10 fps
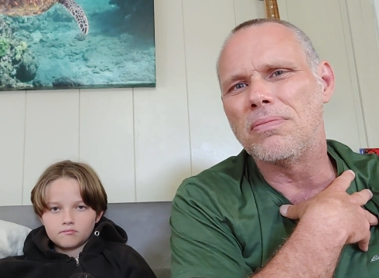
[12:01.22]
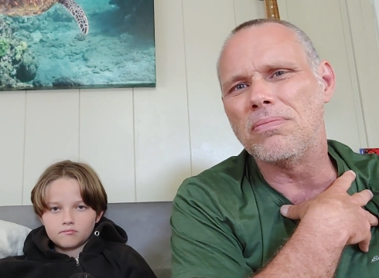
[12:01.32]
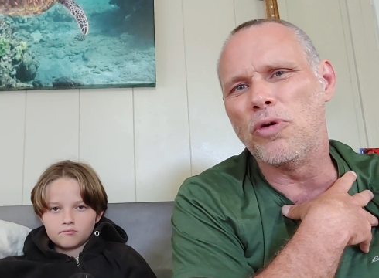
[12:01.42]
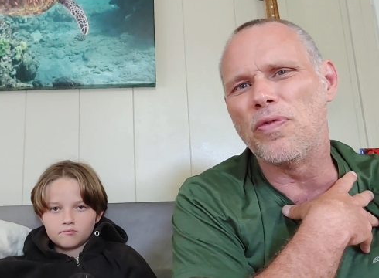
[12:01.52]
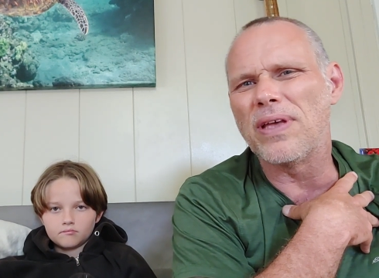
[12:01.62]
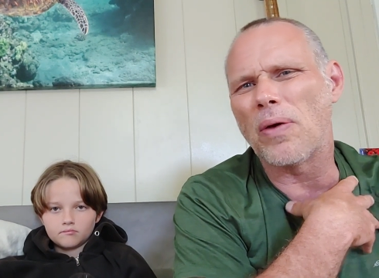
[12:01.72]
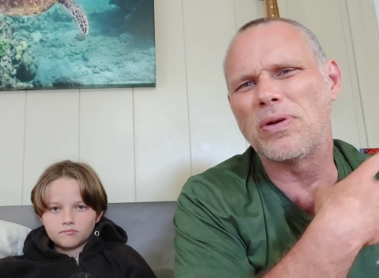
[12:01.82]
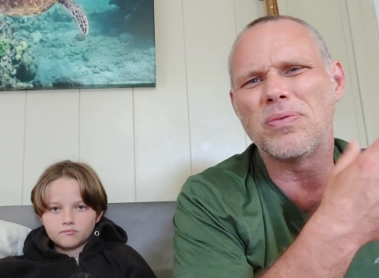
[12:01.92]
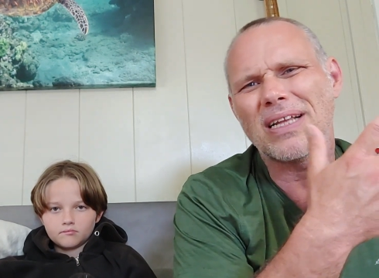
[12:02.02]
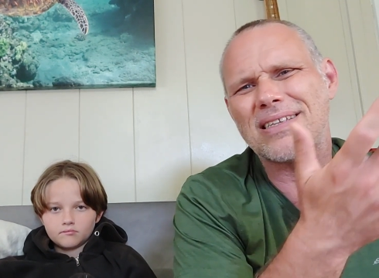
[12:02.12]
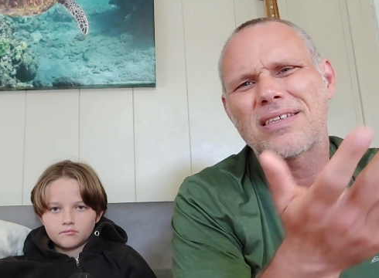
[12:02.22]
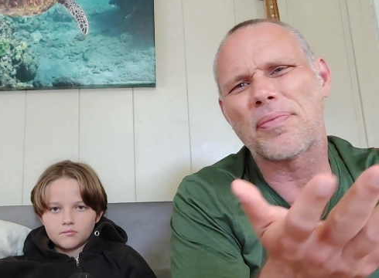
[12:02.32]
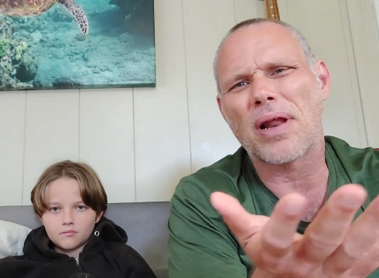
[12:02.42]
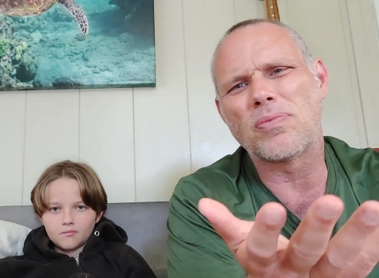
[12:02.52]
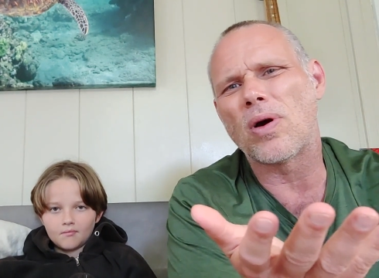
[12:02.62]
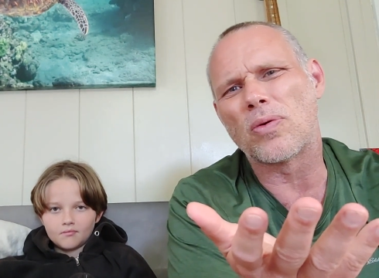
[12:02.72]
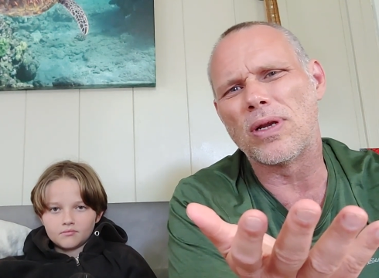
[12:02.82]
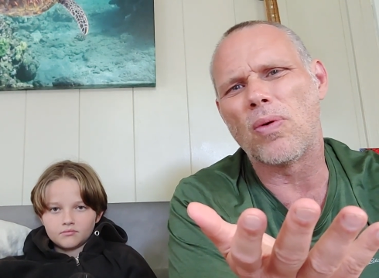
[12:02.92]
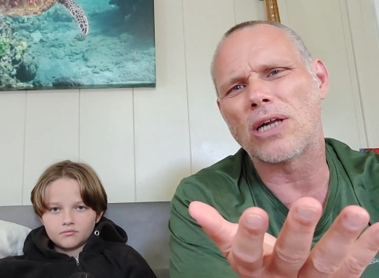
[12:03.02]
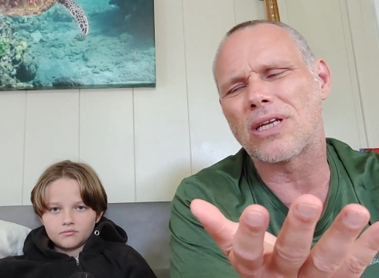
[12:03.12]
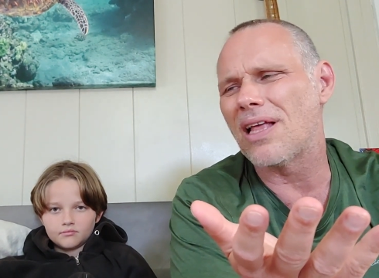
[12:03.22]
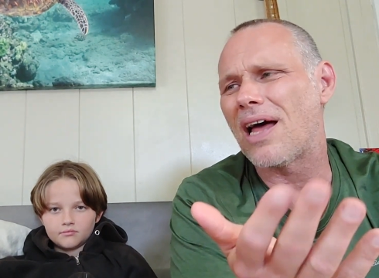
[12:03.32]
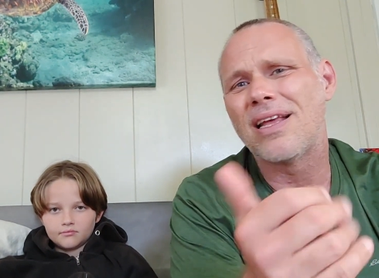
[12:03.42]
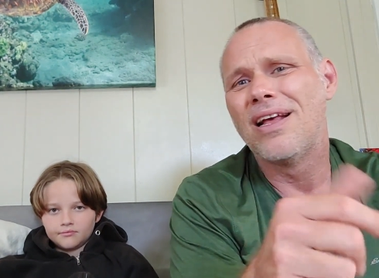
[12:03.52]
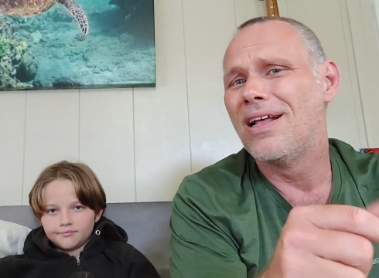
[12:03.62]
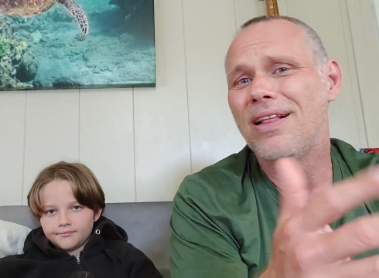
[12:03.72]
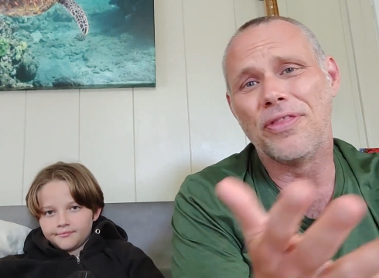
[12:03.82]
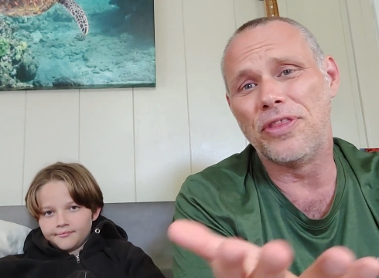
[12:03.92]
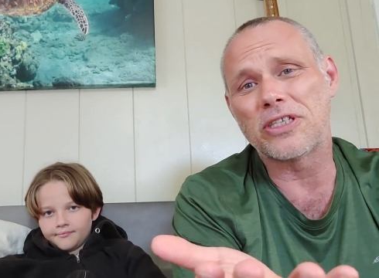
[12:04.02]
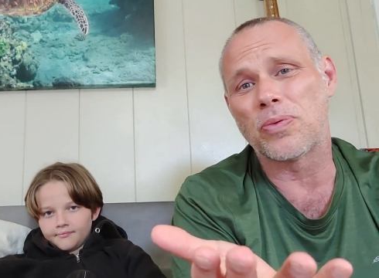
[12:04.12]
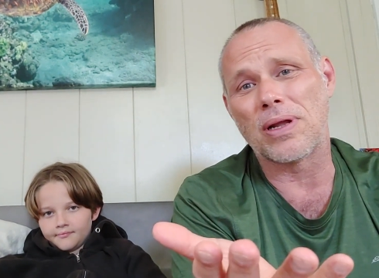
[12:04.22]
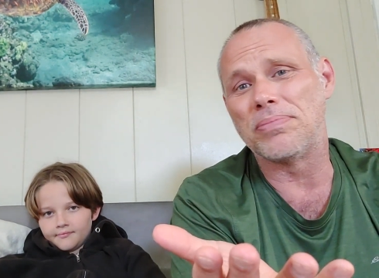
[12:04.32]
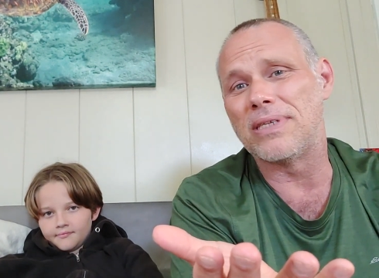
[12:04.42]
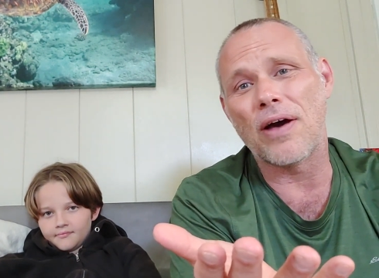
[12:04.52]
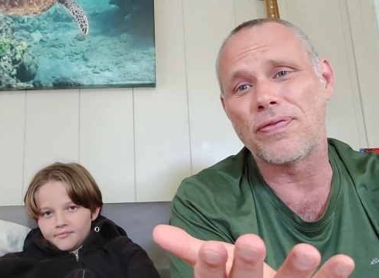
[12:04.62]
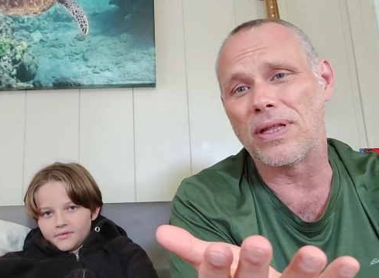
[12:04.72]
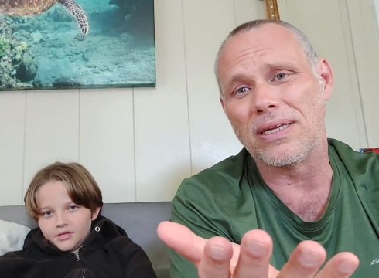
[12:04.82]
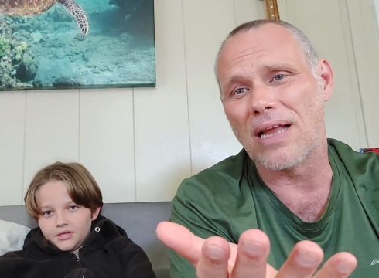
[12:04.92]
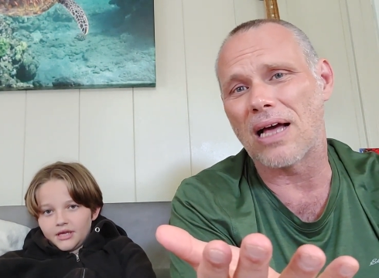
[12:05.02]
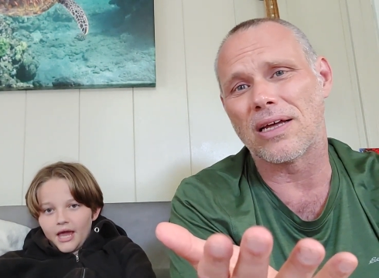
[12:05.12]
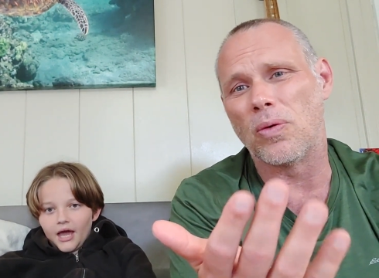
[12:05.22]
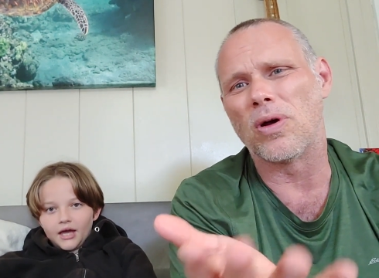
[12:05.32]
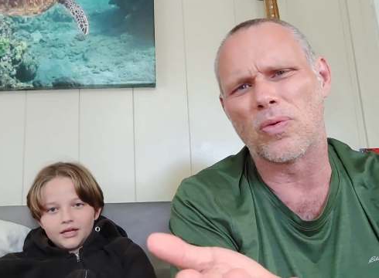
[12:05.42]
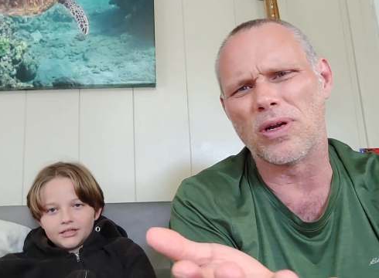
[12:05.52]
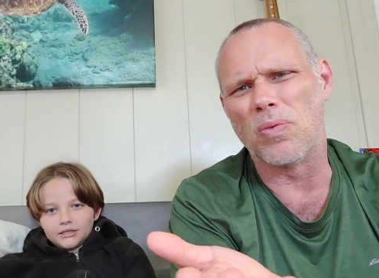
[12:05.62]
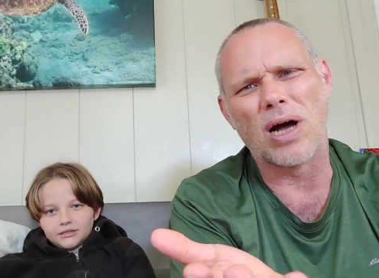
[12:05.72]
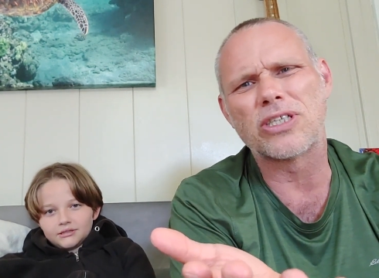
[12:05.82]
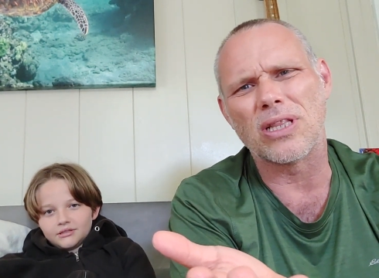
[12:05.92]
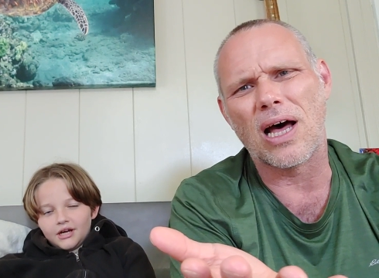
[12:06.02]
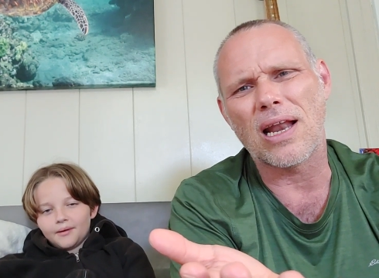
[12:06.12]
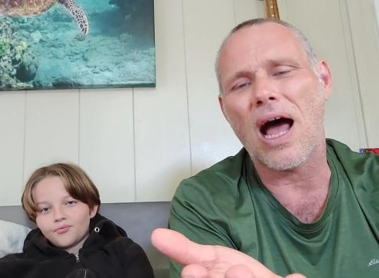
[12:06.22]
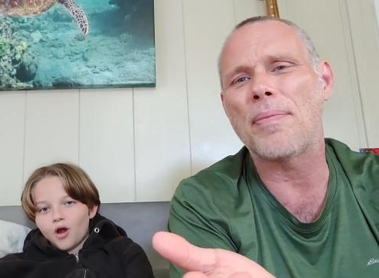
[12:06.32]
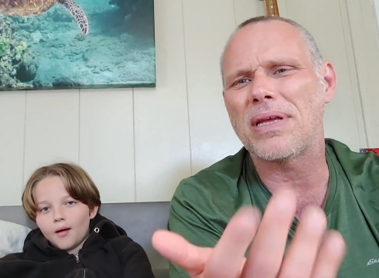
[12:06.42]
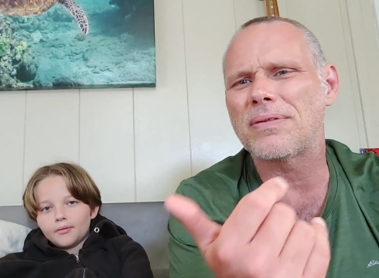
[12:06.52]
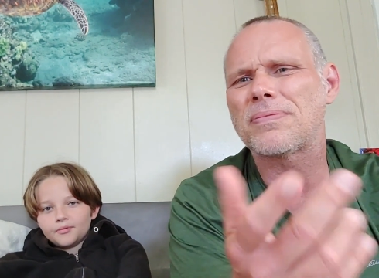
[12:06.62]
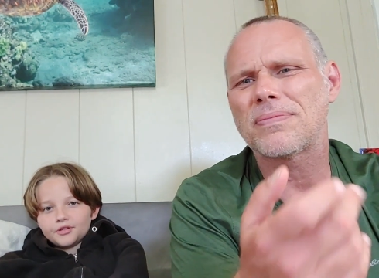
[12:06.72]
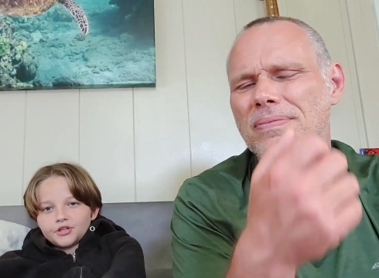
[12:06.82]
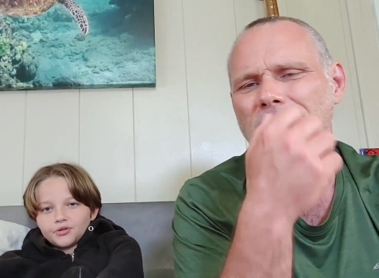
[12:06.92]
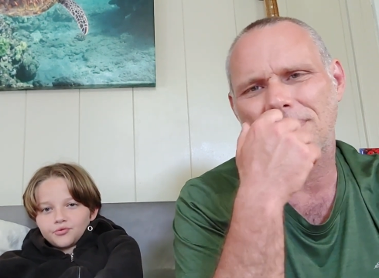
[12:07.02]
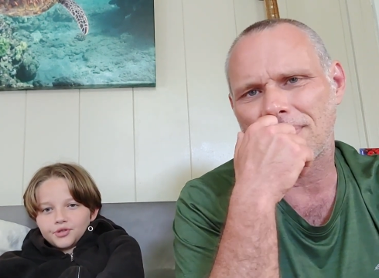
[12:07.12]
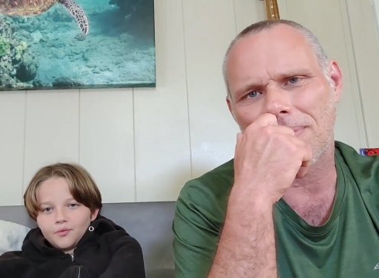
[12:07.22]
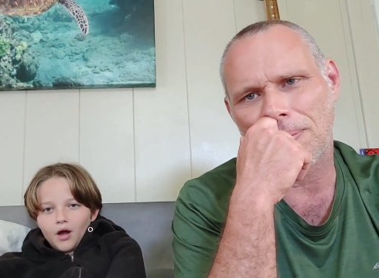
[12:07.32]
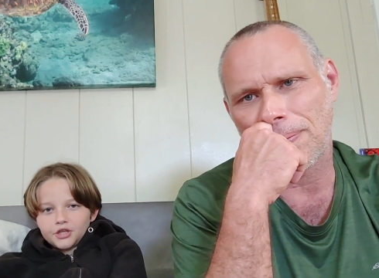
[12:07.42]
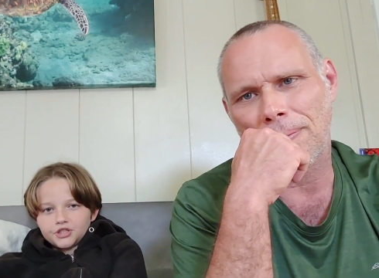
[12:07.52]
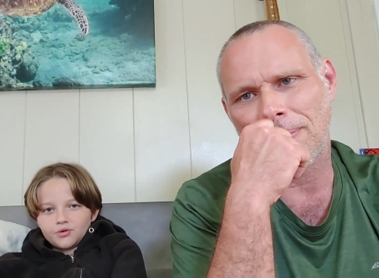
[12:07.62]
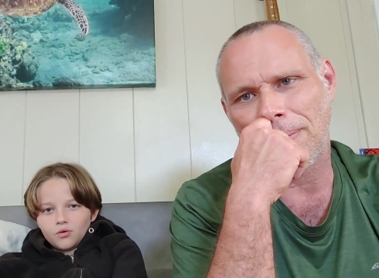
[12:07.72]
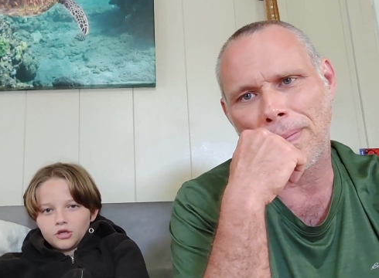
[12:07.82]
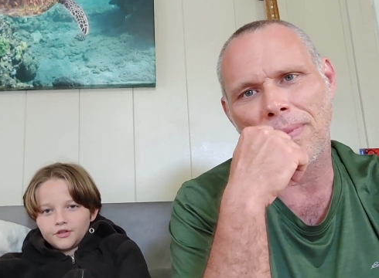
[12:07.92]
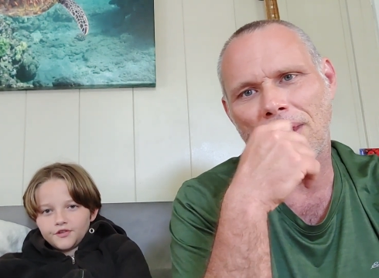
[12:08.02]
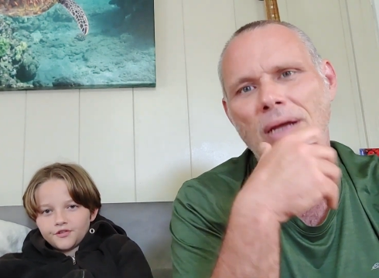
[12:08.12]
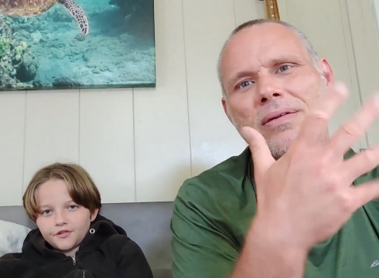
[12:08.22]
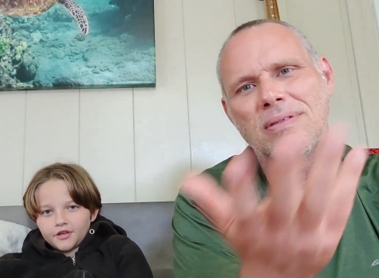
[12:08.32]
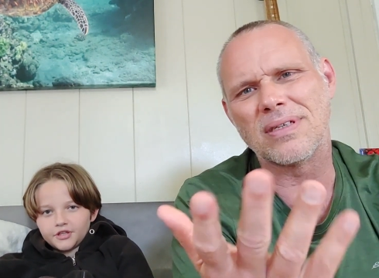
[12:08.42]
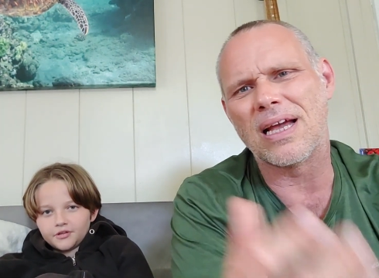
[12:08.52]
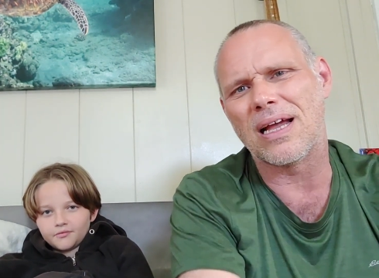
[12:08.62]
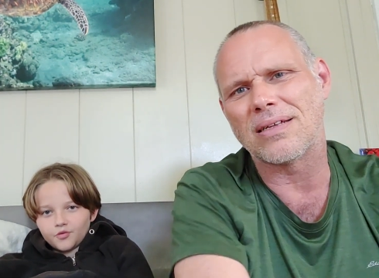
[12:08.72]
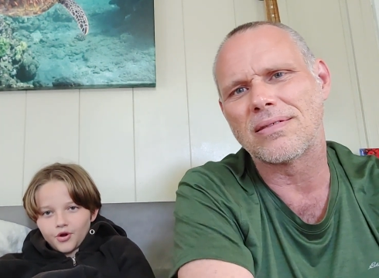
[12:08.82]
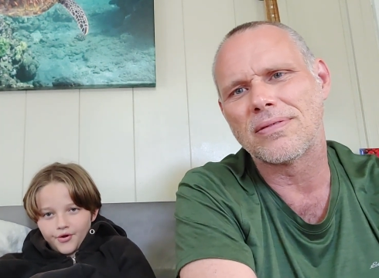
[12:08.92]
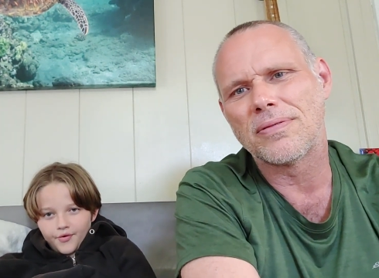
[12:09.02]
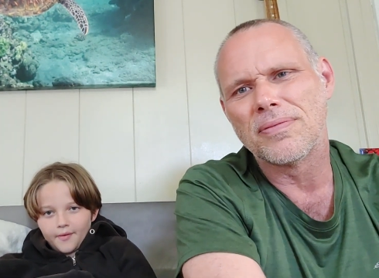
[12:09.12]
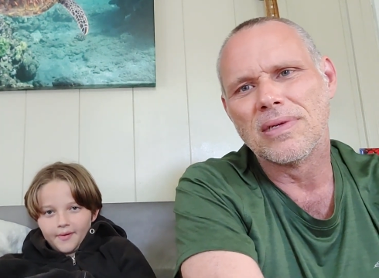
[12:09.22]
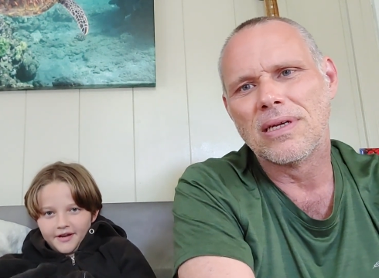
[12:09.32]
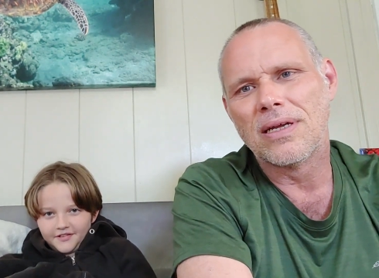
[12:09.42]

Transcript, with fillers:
Speaker 1: movie. I wouldn't. It's not something I'd want to rewatch a lot. This one, I'm definitely not yeah. going to want to rewatch a lot. I'm probably
Speaker 2: I mean, going to rewatch it once and then yeah. regret my